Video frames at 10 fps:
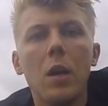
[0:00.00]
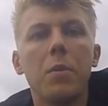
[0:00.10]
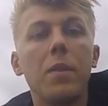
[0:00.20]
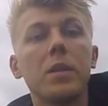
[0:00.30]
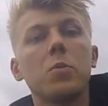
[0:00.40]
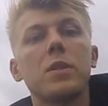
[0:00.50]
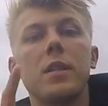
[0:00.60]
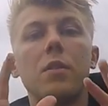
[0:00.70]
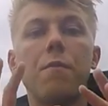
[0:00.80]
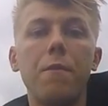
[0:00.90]
But this was
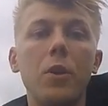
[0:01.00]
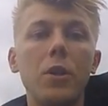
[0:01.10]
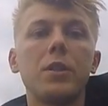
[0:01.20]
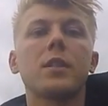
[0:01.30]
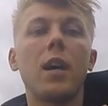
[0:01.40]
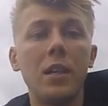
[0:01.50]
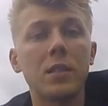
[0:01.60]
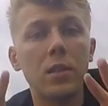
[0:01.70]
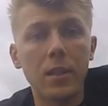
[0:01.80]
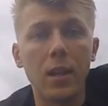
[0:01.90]
their first
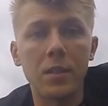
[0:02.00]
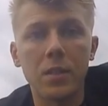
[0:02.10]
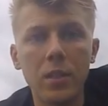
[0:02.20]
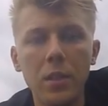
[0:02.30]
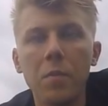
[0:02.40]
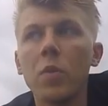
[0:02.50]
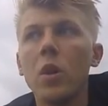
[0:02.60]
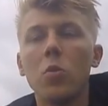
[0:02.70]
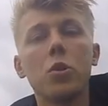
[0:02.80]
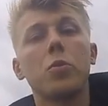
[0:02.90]
concert concert,
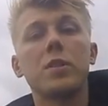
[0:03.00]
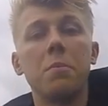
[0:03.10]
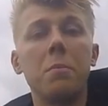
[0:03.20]
which was